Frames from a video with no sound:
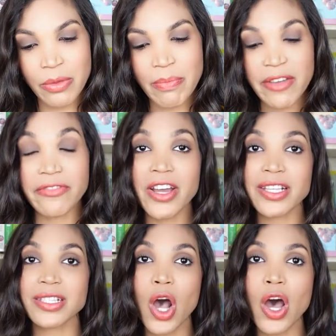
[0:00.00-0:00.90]
My
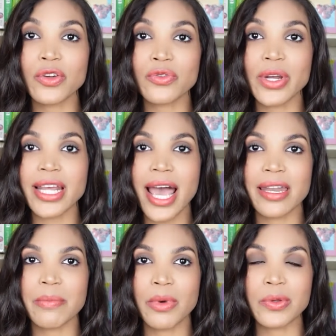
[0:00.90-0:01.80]
First 100
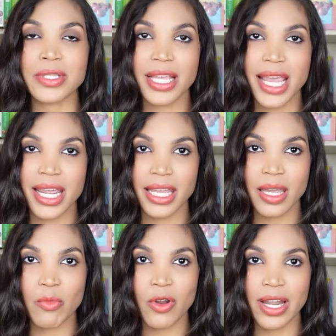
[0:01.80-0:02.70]
Animals in
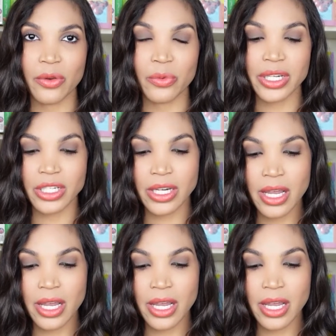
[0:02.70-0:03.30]
Igbo Language.